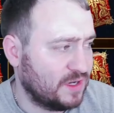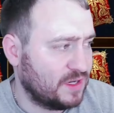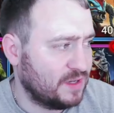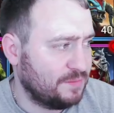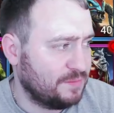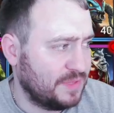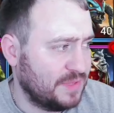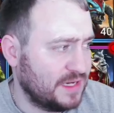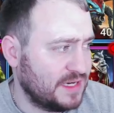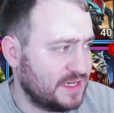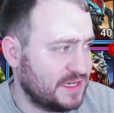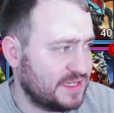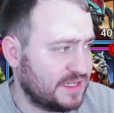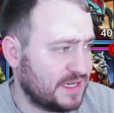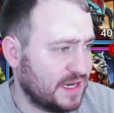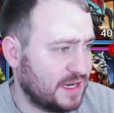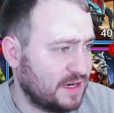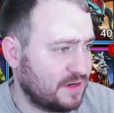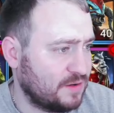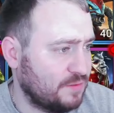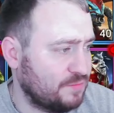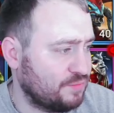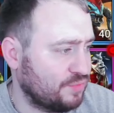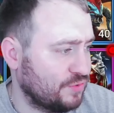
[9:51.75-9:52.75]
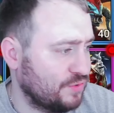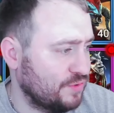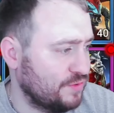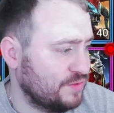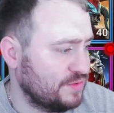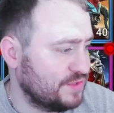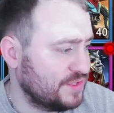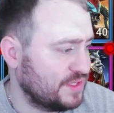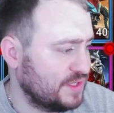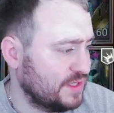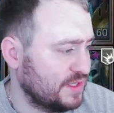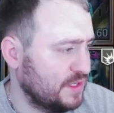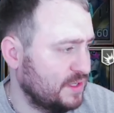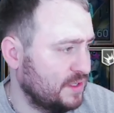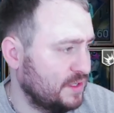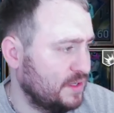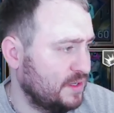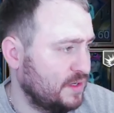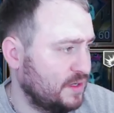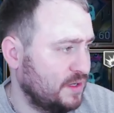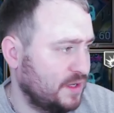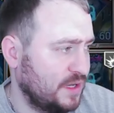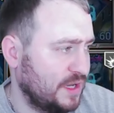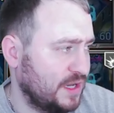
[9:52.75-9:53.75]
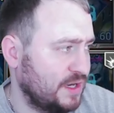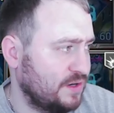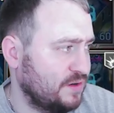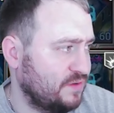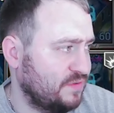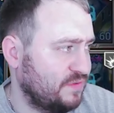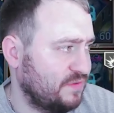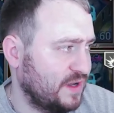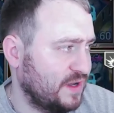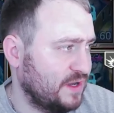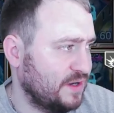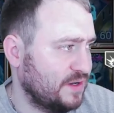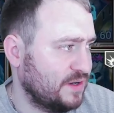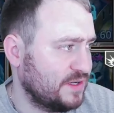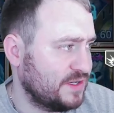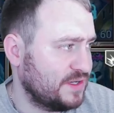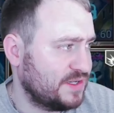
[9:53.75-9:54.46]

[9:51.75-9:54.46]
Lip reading: a big stack of brews, in all fairness.